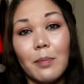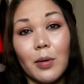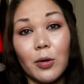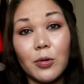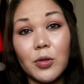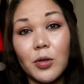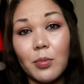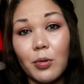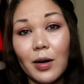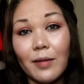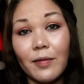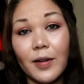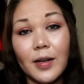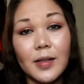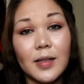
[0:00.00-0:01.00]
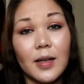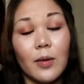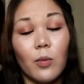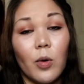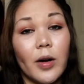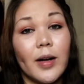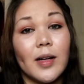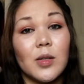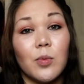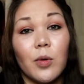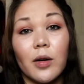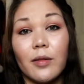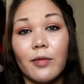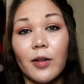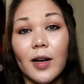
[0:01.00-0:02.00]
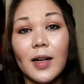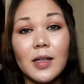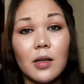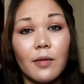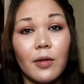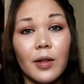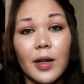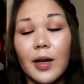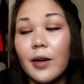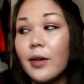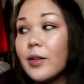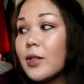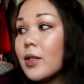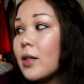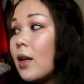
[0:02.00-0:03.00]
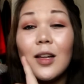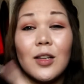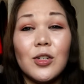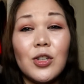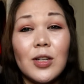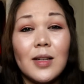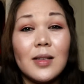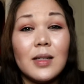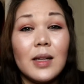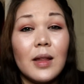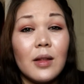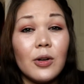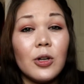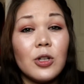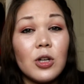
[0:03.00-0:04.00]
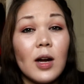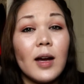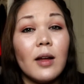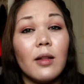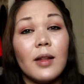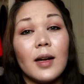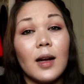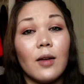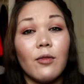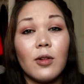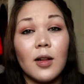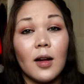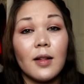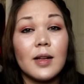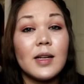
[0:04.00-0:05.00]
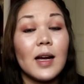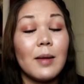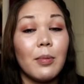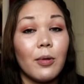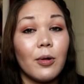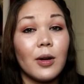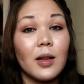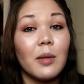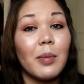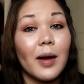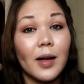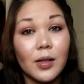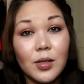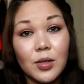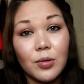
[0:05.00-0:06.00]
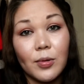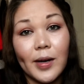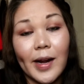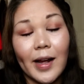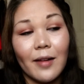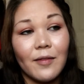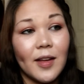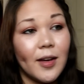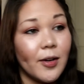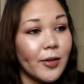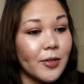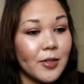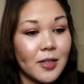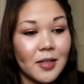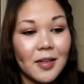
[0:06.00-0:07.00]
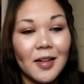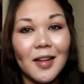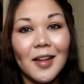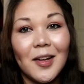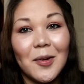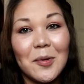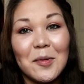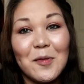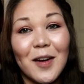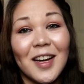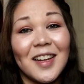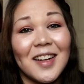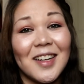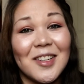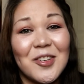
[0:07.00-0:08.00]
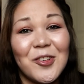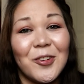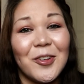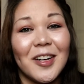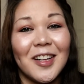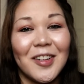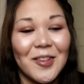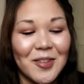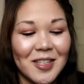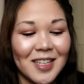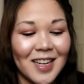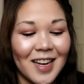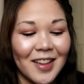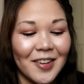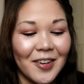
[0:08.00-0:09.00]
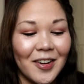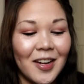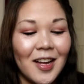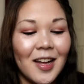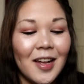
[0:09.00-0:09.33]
personal preference and what has worked for us over the years. She is the 3rd child that I have cloth diapered in the past 3.5 years. We've had a lot of children close together.